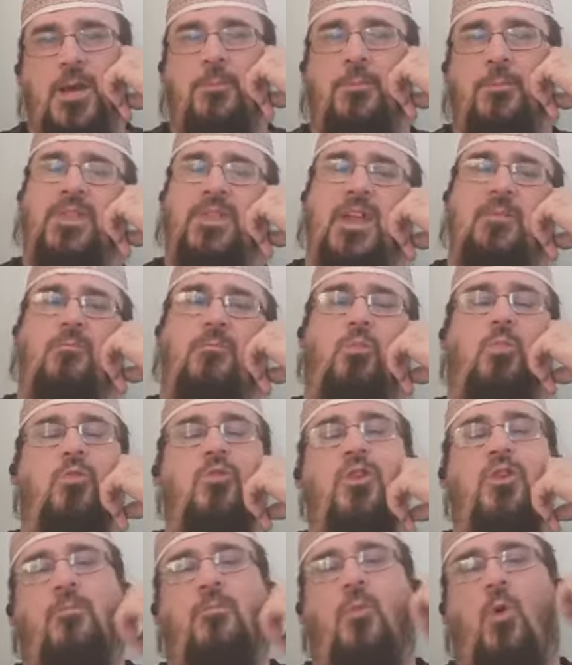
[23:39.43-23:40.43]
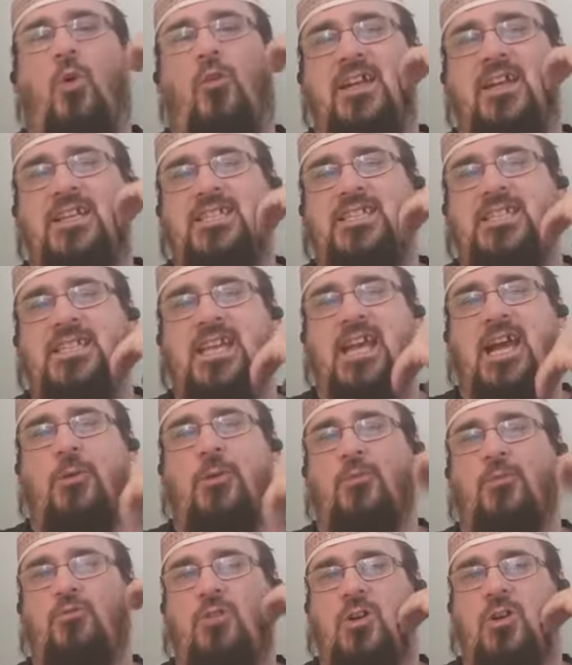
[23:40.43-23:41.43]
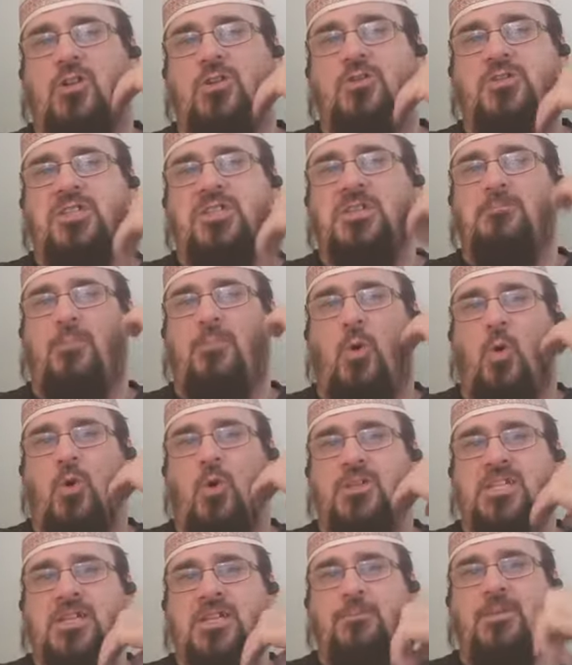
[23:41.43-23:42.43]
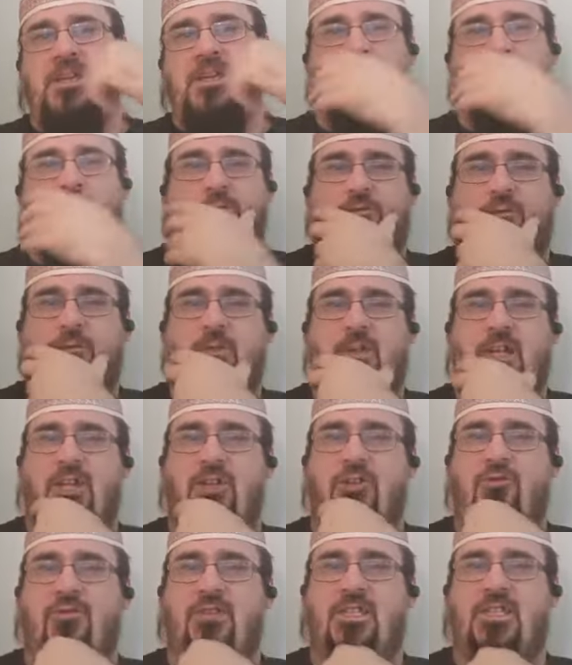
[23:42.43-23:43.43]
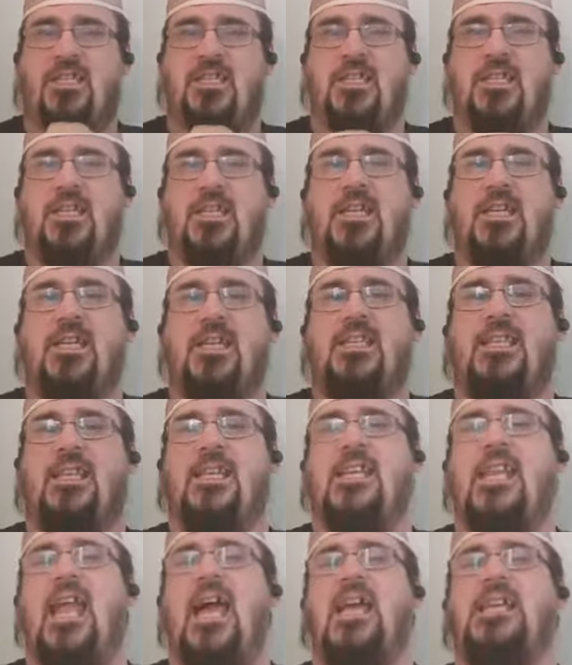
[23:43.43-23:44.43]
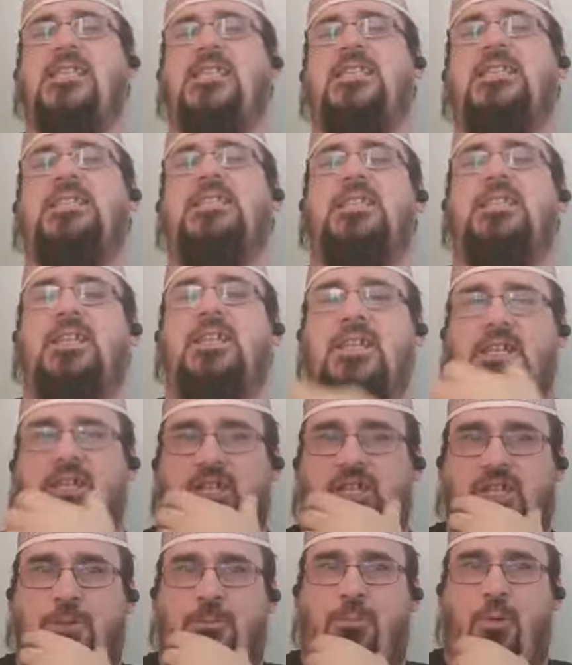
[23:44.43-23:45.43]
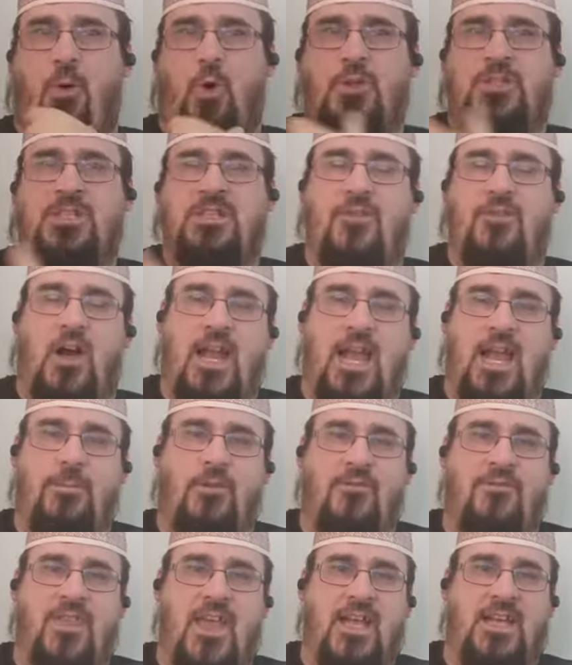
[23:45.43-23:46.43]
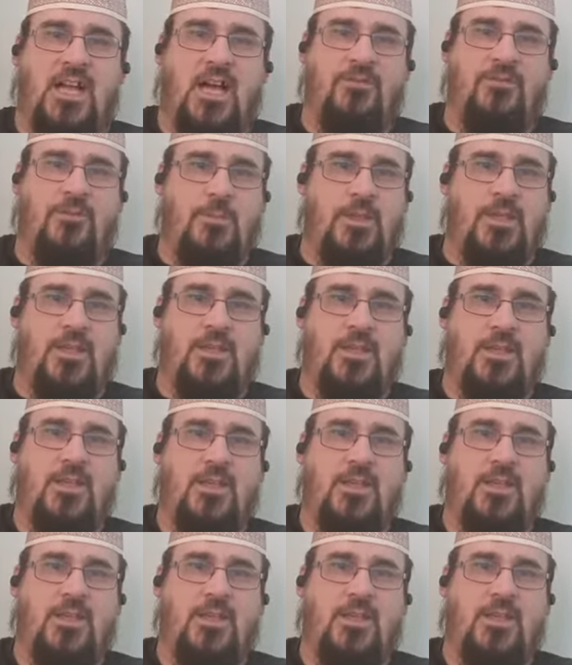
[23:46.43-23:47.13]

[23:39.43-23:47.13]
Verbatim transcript: But then the more I see how Morocco is deporting people from countries, the less supportive I am of their government.